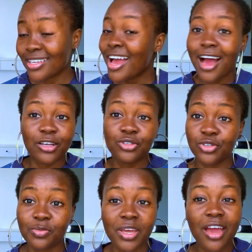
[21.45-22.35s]
And trust
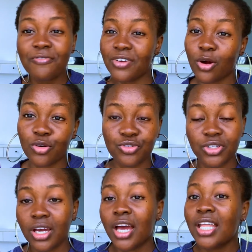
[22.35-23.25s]
me, every
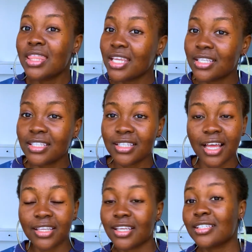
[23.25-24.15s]
country needs,
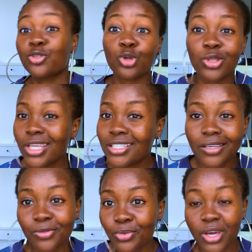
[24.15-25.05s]
like, there's shortage everywhere.